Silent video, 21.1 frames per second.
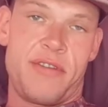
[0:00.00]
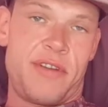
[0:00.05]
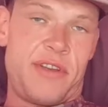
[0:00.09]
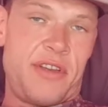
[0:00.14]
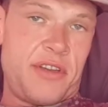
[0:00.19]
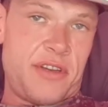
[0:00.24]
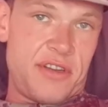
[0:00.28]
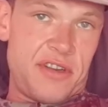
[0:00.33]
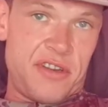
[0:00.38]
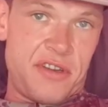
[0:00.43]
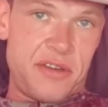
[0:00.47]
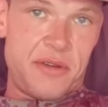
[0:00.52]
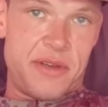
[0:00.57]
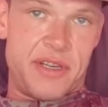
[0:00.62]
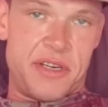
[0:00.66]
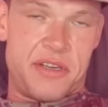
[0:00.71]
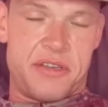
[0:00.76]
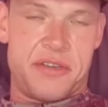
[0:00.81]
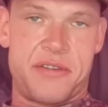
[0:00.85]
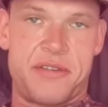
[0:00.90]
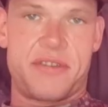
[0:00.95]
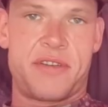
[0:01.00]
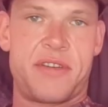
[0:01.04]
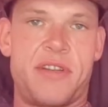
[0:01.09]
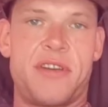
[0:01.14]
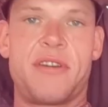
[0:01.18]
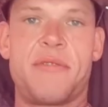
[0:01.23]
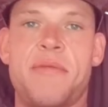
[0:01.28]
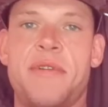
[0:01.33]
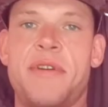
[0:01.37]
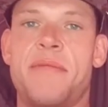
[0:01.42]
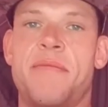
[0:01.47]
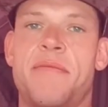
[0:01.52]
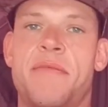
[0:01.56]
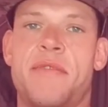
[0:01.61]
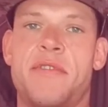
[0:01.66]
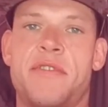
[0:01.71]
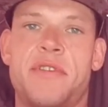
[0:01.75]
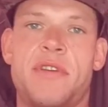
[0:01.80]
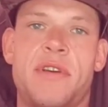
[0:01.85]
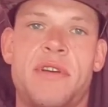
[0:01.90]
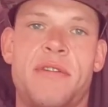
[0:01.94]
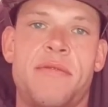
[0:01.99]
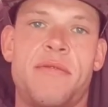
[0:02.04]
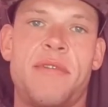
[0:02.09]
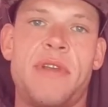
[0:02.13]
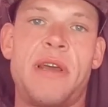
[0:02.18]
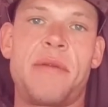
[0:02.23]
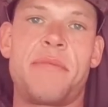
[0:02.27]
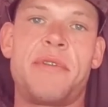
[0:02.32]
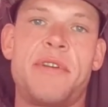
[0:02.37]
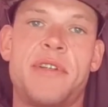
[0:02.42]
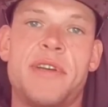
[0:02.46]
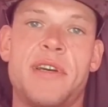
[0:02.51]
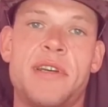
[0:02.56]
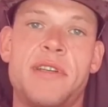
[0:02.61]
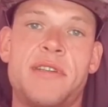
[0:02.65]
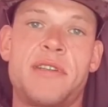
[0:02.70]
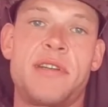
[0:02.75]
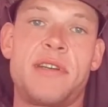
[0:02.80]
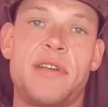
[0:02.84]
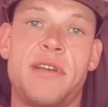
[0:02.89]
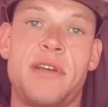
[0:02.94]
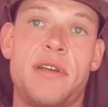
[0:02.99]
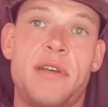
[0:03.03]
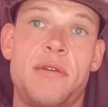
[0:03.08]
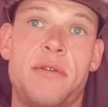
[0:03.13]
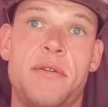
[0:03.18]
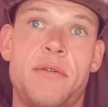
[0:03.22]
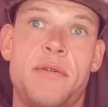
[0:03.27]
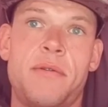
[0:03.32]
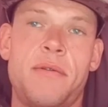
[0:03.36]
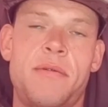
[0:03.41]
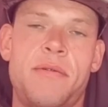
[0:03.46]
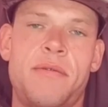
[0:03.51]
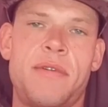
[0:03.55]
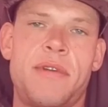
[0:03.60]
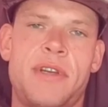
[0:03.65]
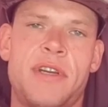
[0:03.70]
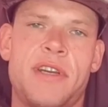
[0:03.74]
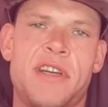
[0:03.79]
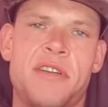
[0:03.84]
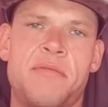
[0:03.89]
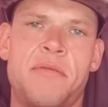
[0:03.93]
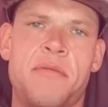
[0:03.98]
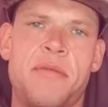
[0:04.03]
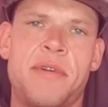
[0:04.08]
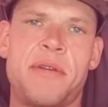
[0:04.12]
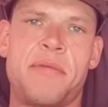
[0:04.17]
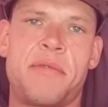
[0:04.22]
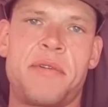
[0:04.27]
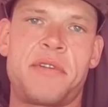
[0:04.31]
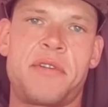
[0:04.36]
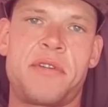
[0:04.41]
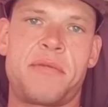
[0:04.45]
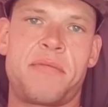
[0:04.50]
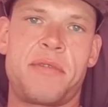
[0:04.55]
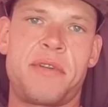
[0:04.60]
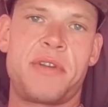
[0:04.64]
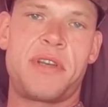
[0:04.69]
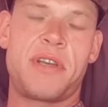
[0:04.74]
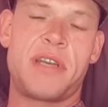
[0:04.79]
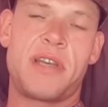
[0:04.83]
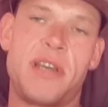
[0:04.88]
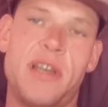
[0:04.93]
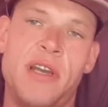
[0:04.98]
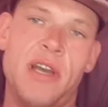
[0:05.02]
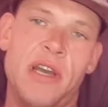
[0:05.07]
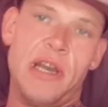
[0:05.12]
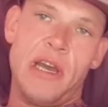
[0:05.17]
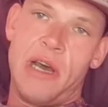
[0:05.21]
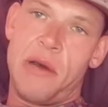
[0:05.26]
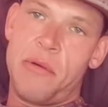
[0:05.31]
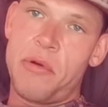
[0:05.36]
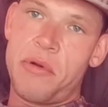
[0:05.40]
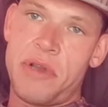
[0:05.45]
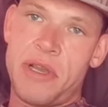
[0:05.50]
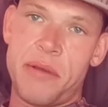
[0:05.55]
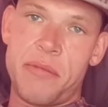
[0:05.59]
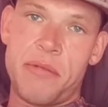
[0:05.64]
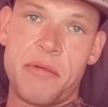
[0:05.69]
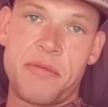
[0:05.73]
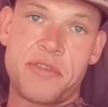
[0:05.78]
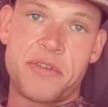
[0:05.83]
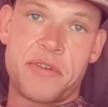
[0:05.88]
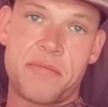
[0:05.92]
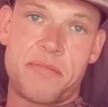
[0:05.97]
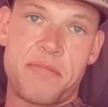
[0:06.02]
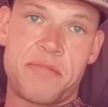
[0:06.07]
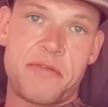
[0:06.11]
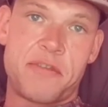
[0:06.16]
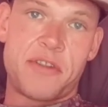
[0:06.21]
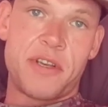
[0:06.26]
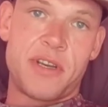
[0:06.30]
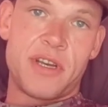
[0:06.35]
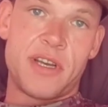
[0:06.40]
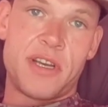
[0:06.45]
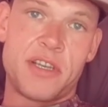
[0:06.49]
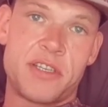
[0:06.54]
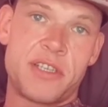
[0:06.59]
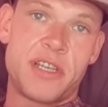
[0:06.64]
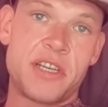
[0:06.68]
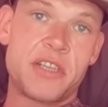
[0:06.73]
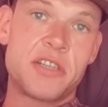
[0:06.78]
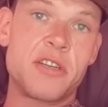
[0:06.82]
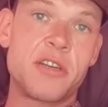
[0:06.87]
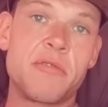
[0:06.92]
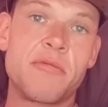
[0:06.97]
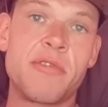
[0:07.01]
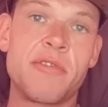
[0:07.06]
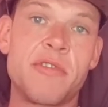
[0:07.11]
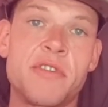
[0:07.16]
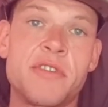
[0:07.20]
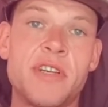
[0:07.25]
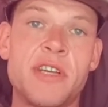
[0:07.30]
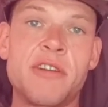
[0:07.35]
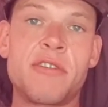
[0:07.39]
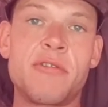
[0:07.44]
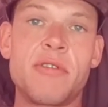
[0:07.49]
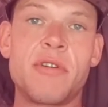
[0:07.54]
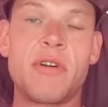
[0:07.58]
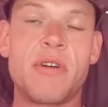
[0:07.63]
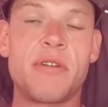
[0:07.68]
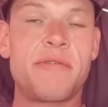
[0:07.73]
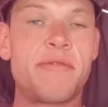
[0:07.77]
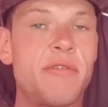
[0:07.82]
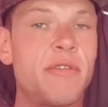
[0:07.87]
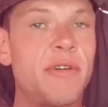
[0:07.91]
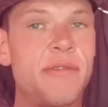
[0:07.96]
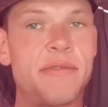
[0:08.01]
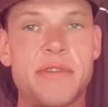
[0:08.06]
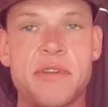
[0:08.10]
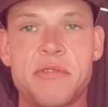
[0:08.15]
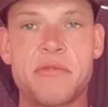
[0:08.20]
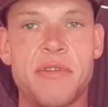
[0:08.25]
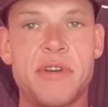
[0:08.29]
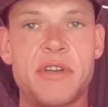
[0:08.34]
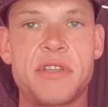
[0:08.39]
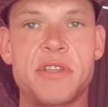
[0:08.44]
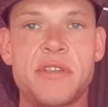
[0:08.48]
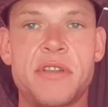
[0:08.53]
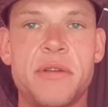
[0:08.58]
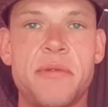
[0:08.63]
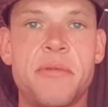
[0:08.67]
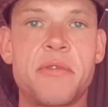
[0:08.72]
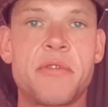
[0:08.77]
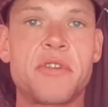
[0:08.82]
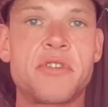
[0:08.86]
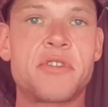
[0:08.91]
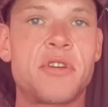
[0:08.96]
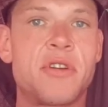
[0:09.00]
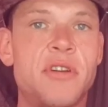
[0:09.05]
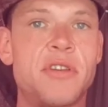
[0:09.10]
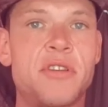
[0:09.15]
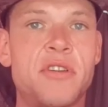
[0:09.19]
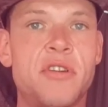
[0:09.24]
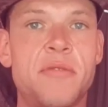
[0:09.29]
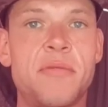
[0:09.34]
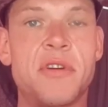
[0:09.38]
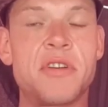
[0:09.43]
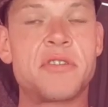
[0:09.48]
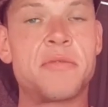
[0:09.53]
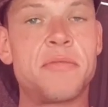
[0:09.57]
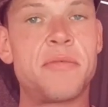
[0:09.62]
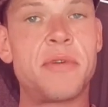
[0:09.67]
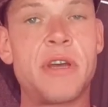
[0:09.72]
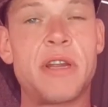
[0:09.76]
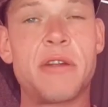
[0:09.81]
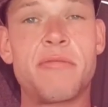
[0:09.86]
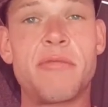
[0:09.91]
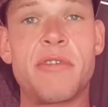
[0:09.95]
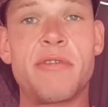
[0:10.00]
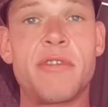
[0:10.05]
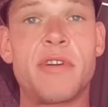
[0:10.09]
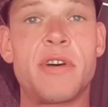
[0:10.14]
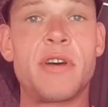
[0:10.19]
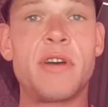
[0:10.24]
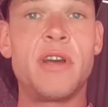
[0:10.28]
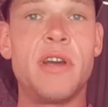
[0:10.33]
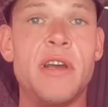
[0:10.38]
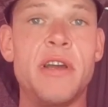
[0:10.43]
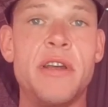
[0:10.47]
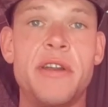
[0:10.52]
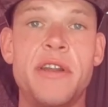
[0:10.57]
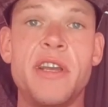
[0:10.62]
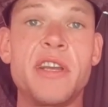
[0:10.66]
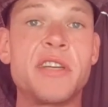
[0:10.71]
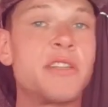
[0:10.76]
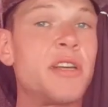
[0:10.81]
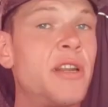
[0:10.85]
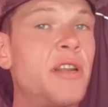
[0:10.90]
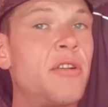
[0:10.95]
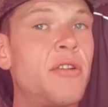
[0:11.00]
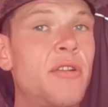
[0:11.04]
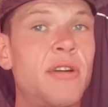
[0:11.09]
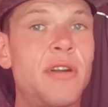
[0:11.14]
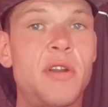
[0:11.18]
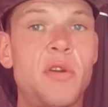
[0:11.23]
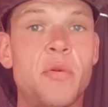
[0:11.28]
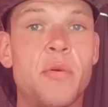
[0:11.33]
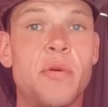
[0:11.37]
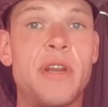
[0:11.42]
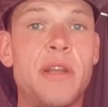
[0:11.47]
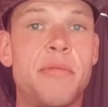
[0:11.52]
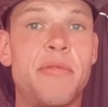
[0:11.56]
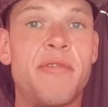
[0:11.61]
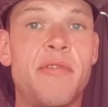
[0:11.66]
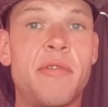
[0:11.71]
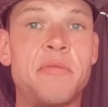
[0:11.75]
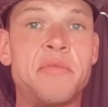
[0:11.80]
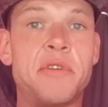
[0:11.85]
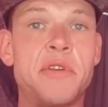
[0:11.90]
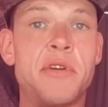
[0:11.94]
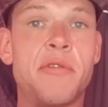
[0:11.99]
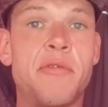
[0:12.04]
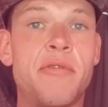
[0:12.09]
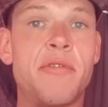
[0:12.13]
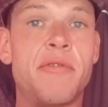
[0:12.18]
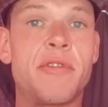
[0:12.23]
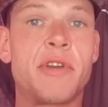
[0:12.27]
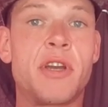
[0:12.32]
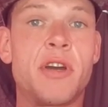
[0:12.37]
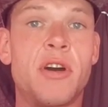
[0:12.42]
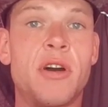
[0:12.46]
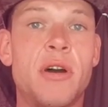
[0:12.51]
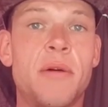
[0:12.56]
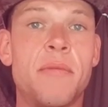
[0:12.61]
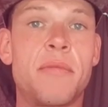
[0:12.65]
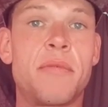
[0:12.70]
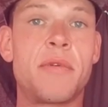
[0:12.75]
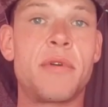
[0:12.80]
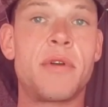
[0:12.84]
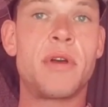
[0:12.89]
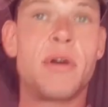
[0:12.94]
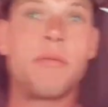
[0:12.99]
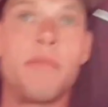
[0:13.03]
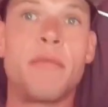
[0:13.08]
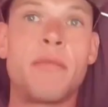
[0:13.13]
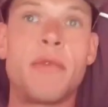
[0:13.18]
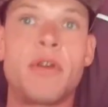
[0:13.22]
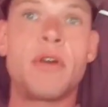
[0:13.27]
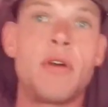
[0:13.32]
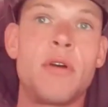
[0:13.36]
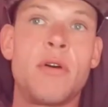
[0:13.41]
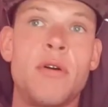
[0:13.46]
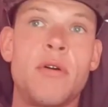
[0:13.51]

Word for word: that you can do it, do you know what I mean? So happy days. Oh, there goes my beepers. But yeah, I will keep this section of the river secret for obvious reasons. I'm not going to show you too much about the river. Nick's only got a little clip of himself with a carp. Oh,